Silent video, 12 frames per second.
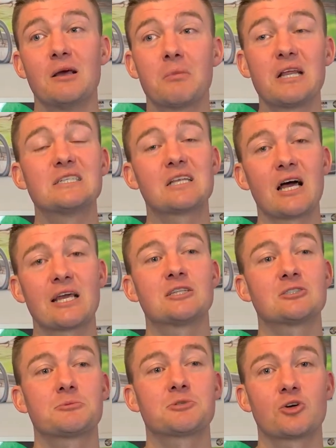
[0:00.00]
Please like
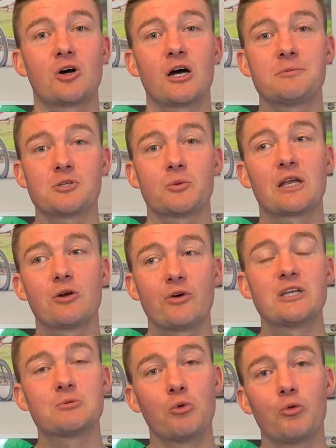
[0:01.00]
and subscribe so we can
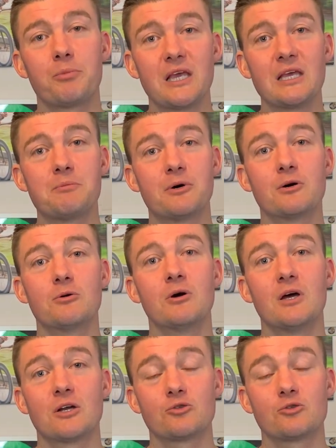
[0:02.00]
reach more people.